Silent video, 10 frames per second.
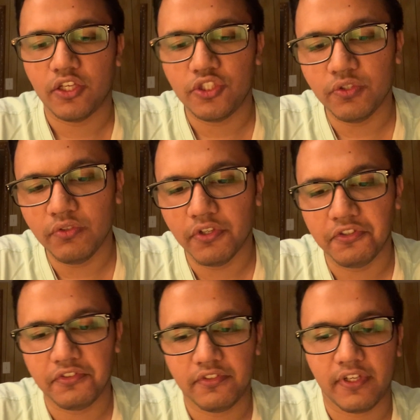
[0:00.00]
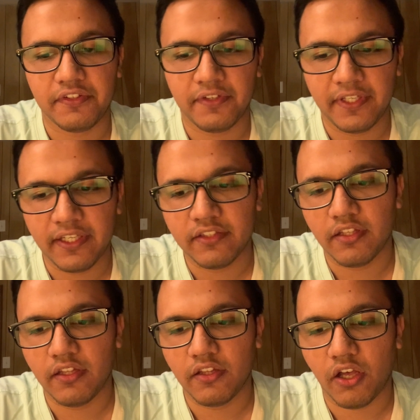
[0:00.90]
Two nurses are sitting in
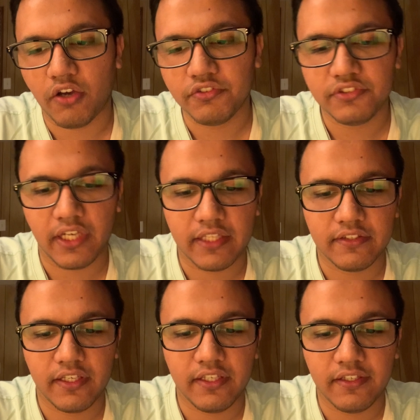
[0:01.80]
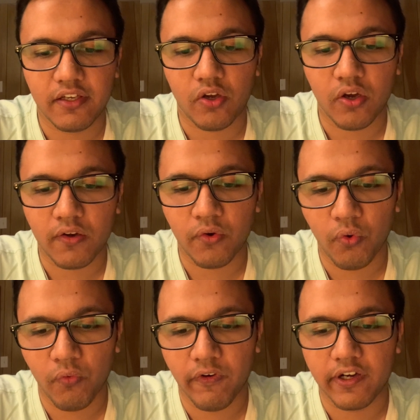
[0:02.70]
the lounge and they hear a co
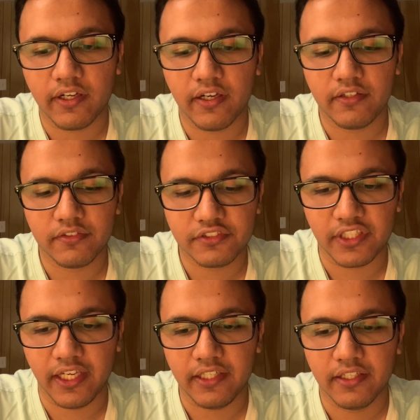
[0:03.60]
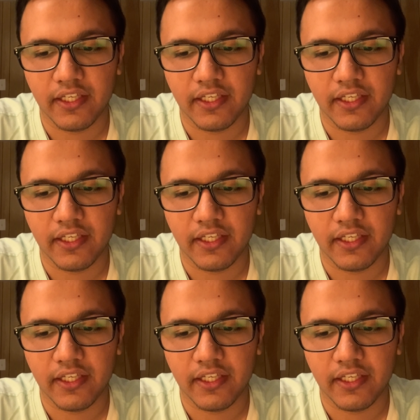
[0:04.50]
worker state